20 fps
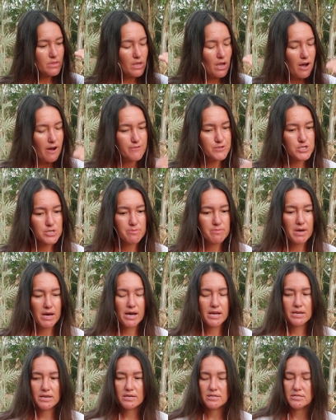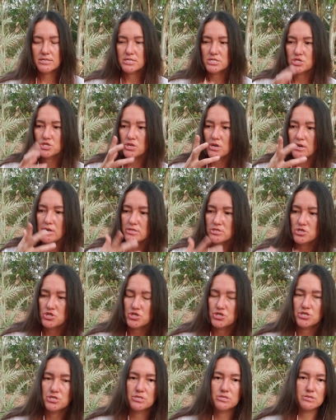automatically start
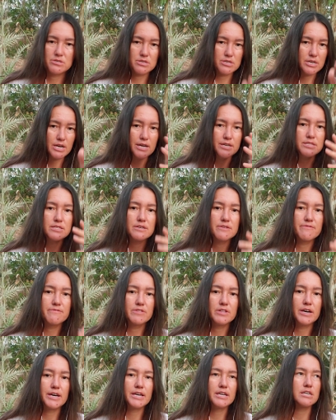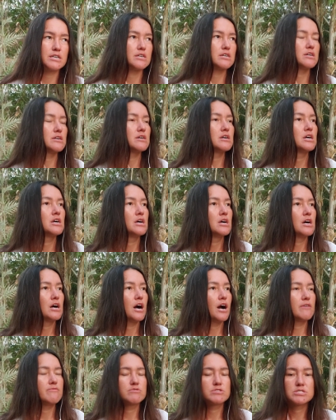kind of like
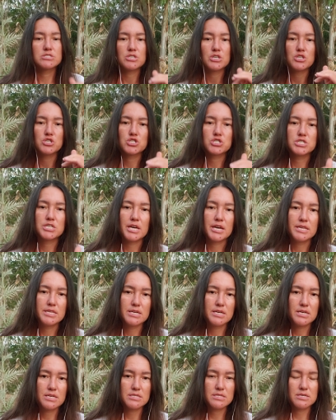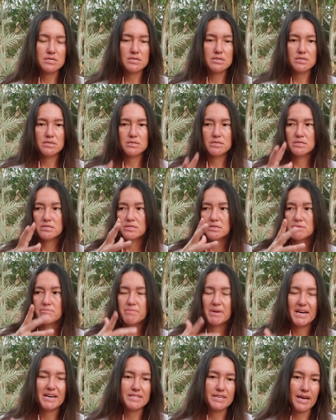I would say shedding the
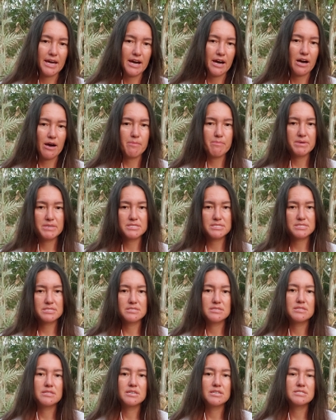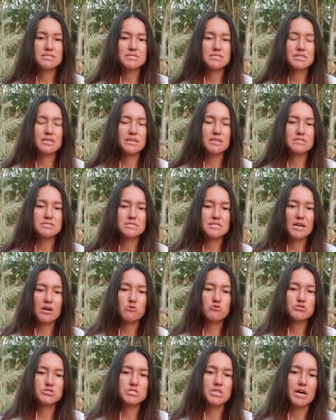bad habits in that sense.
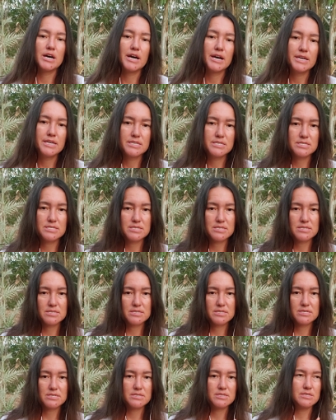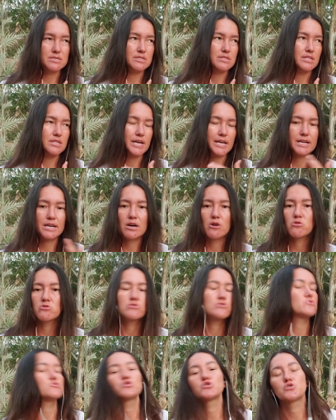Our diet, like our
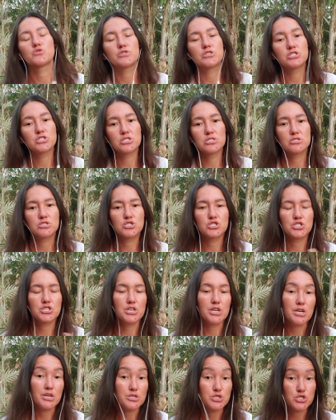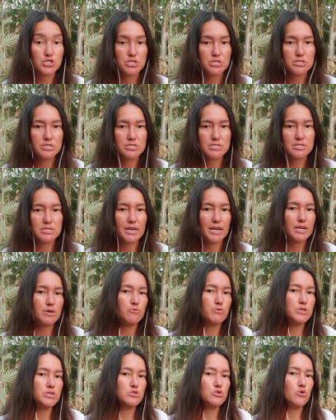nutrition changes. Like
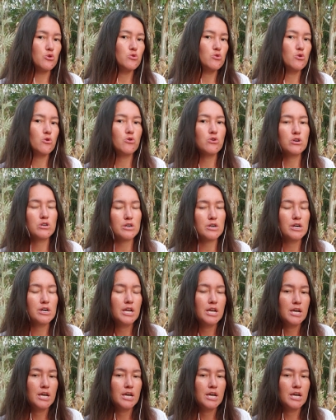we no longer,